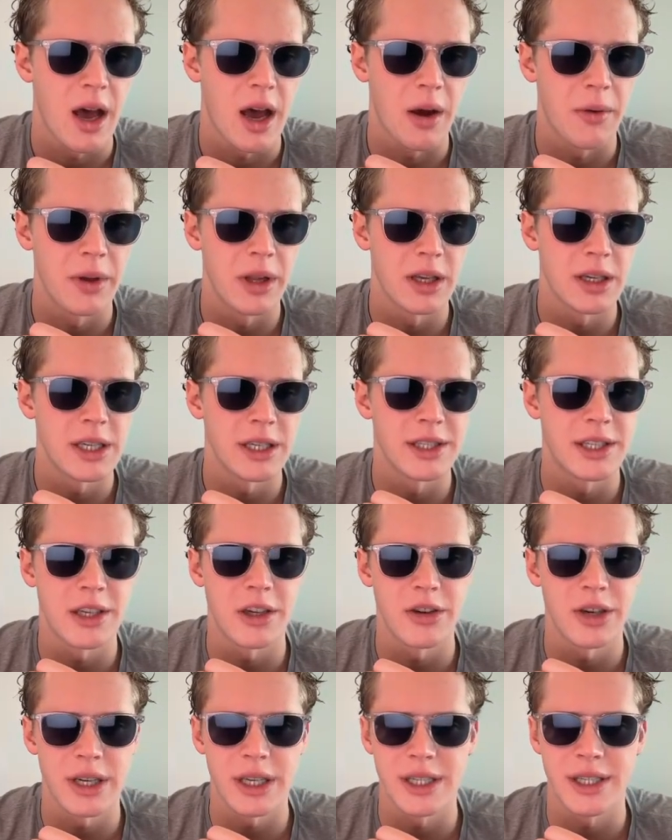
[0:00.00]
We look at
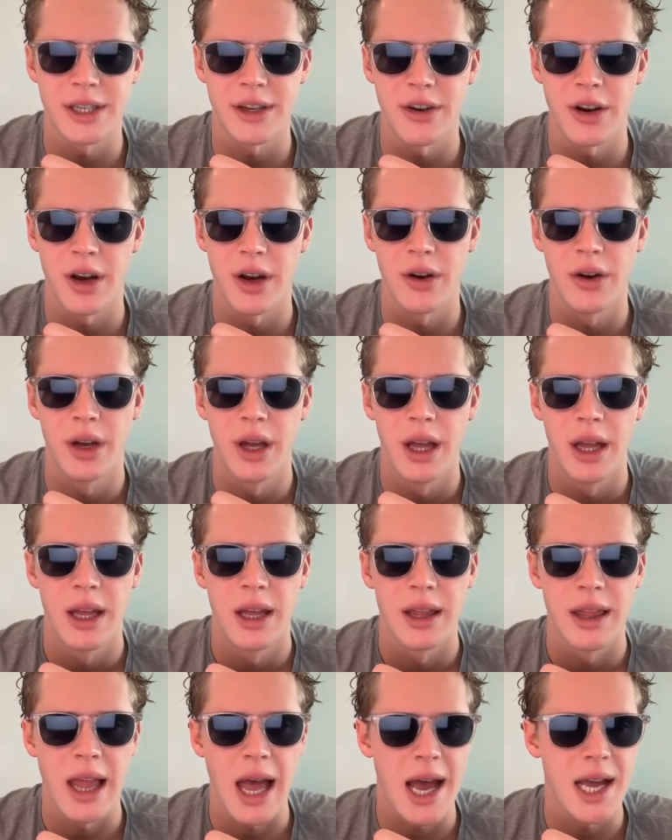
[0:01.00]
0x0,
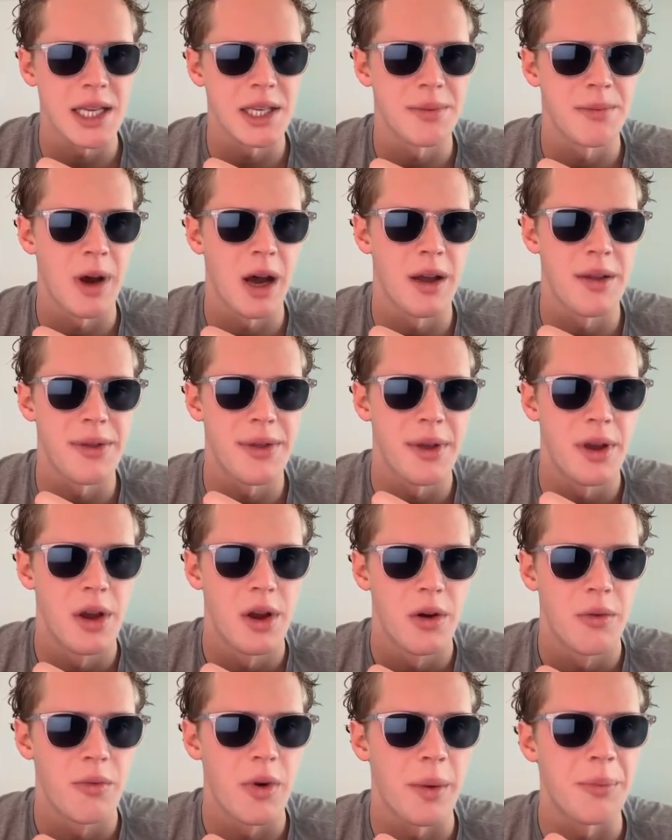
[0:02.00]
last month
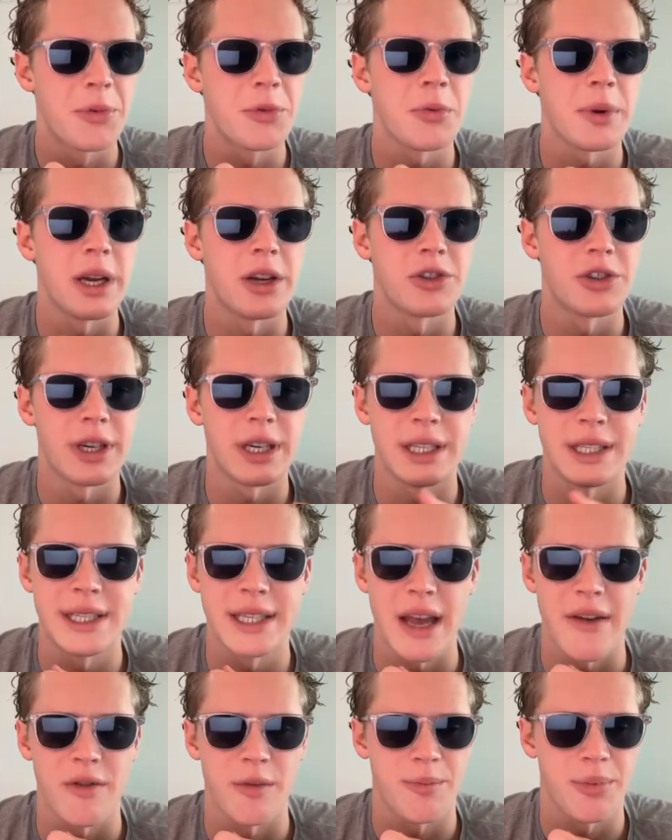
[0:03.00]
we're up
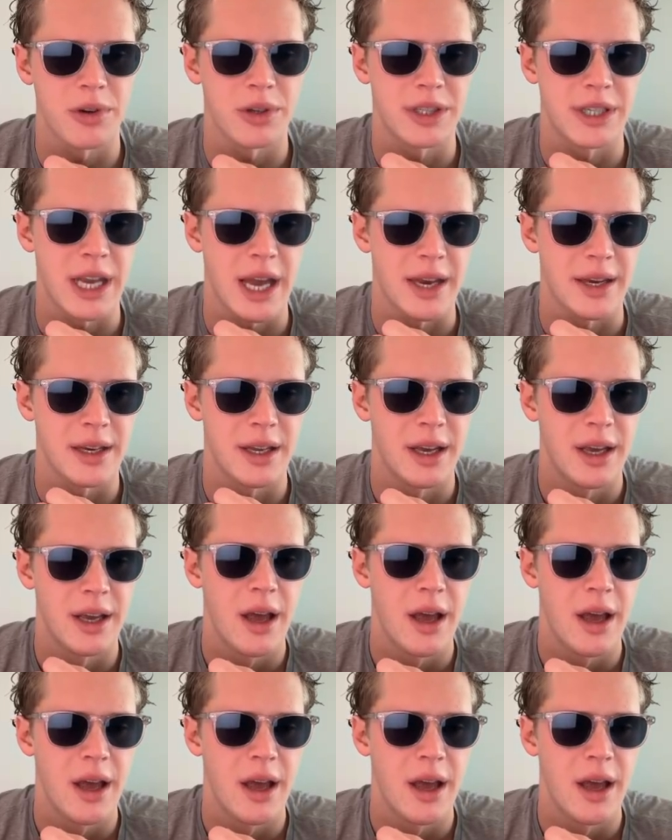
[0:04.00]
307%.